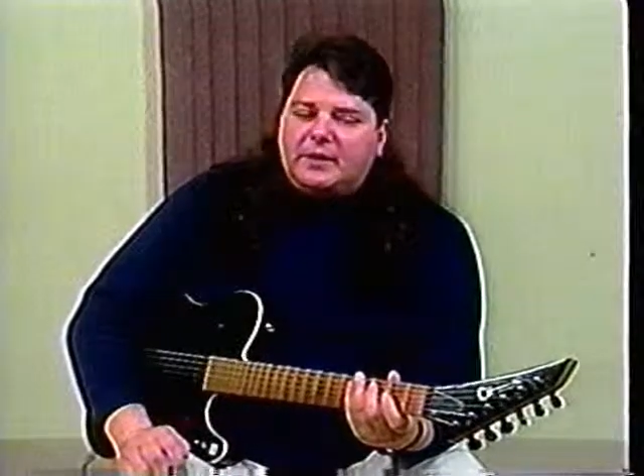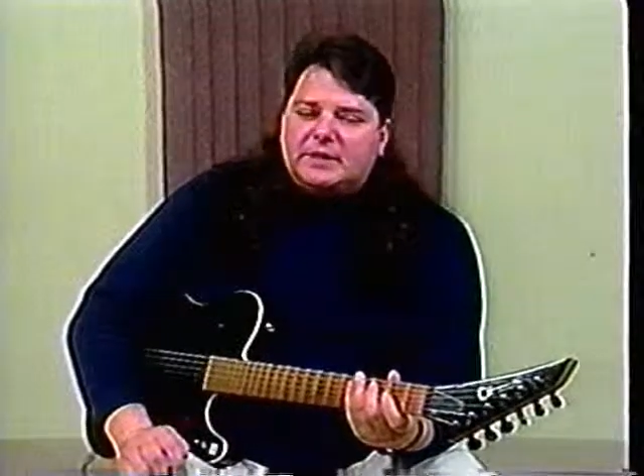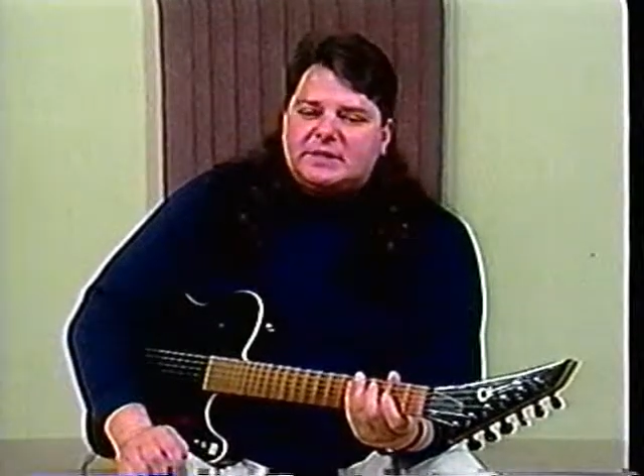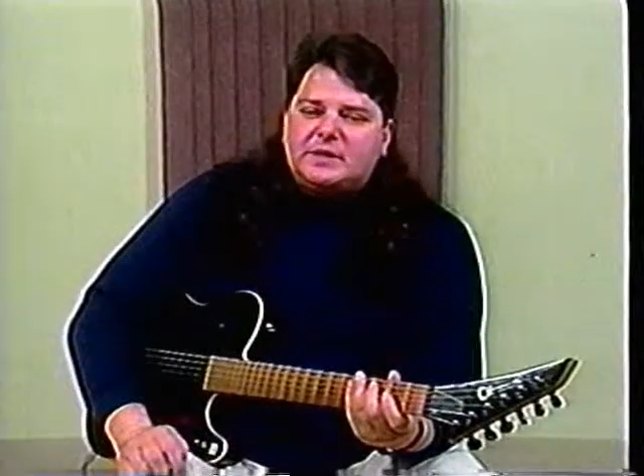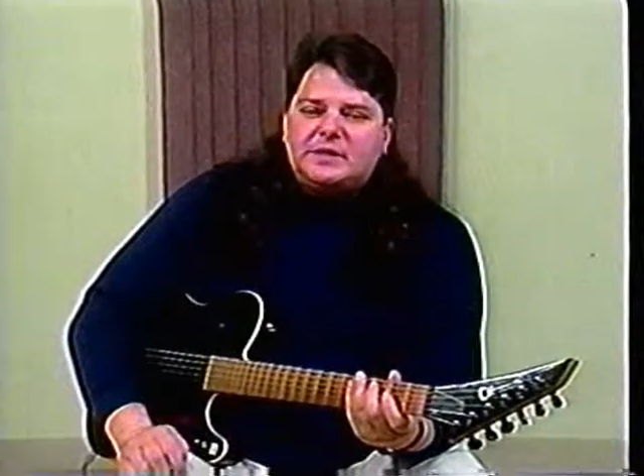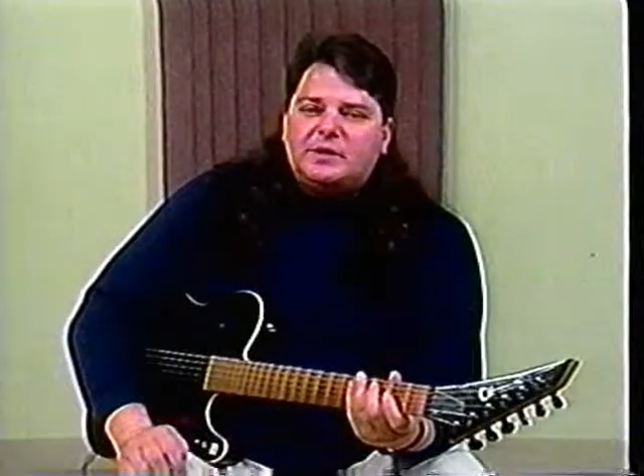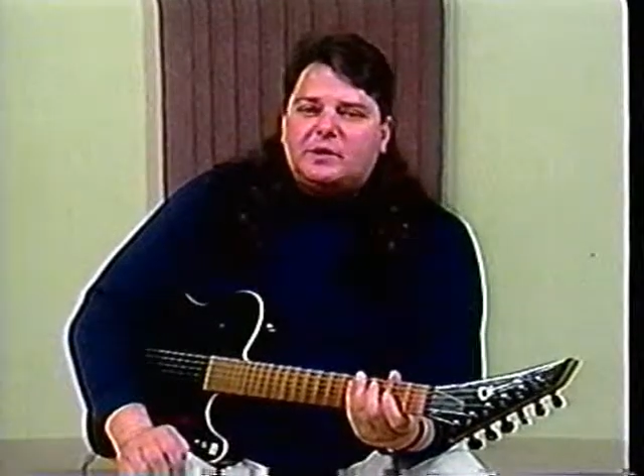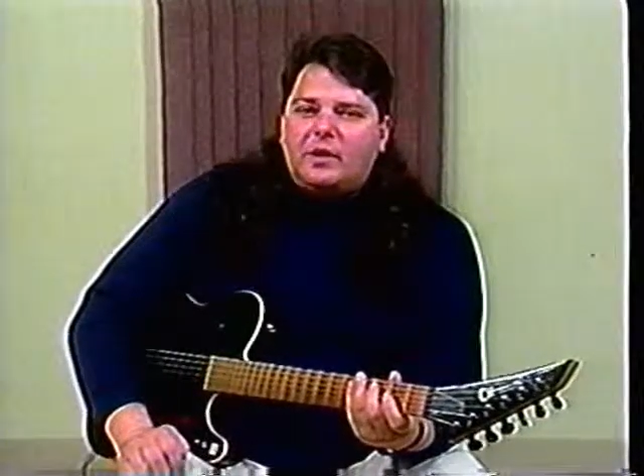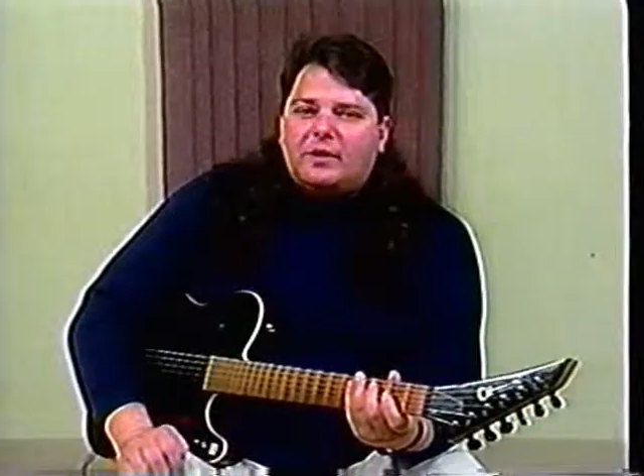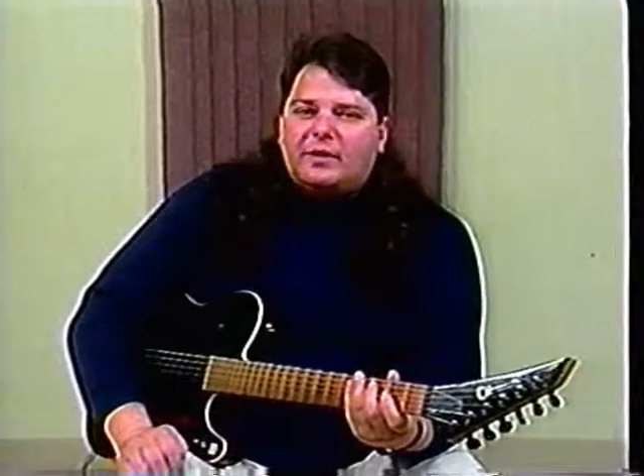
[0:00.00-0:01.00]
the C is no
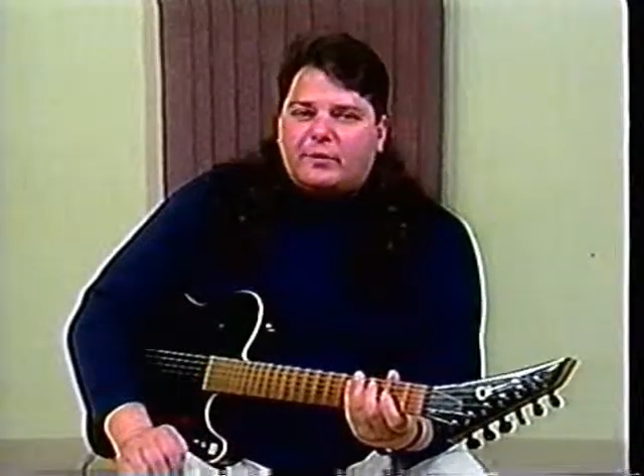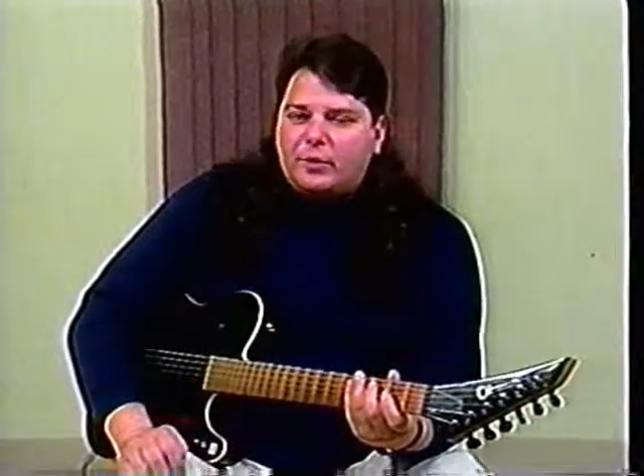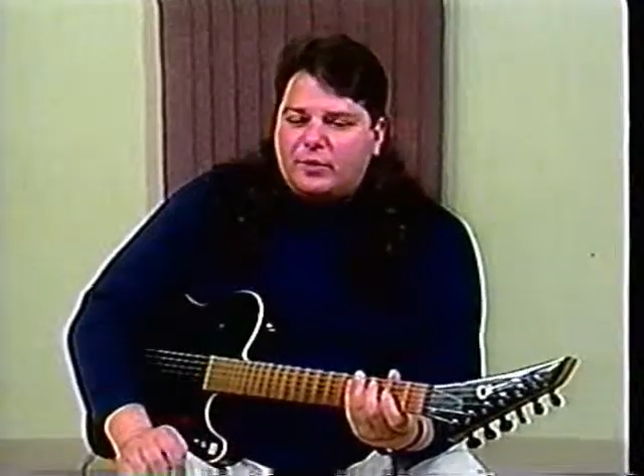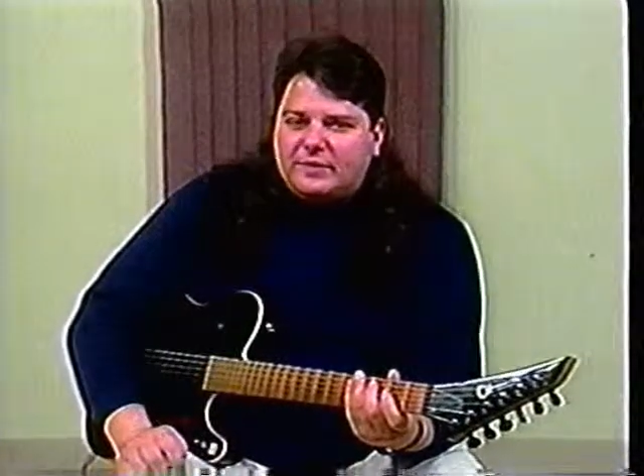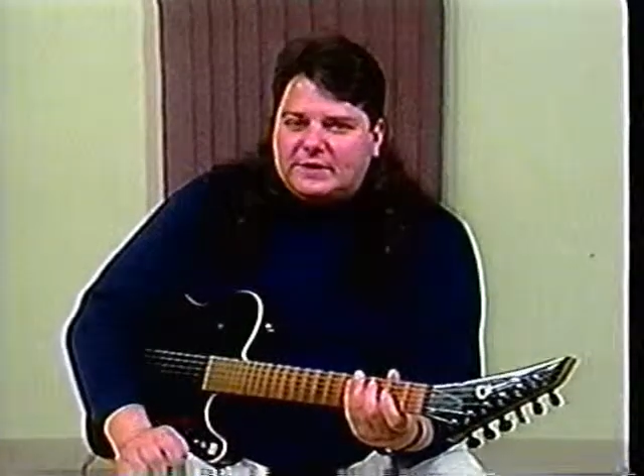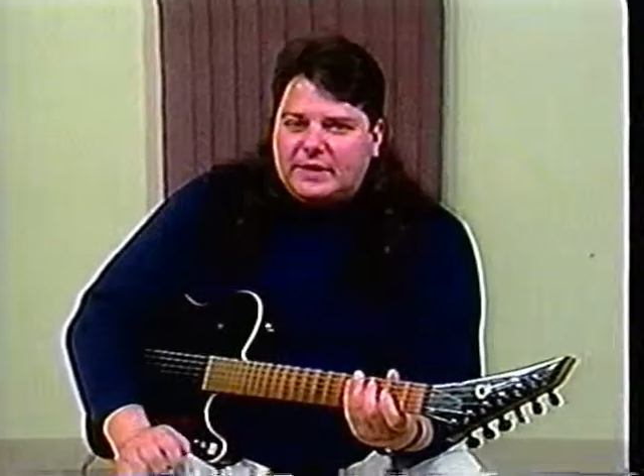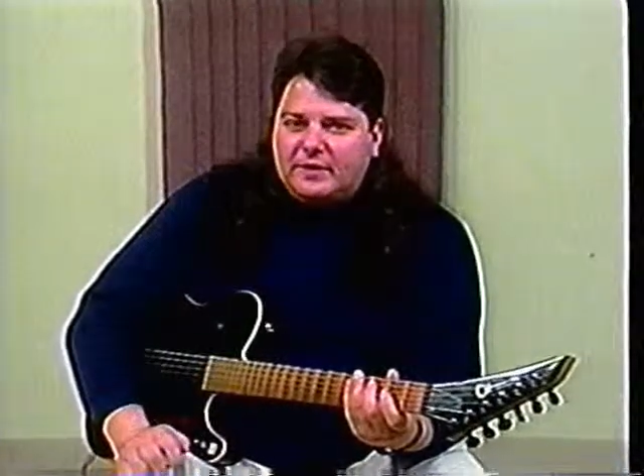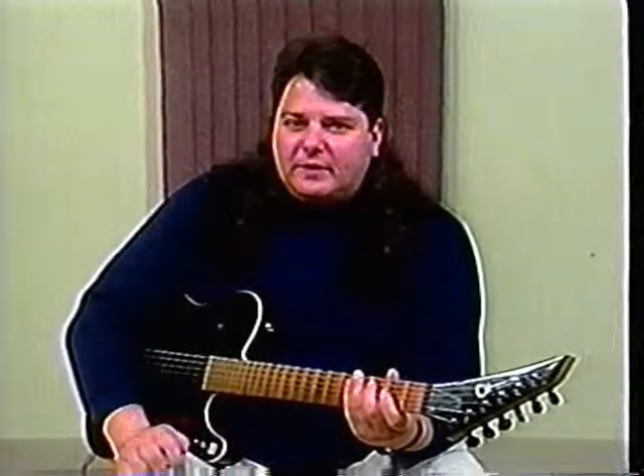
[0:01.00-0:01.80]
longer the root of C,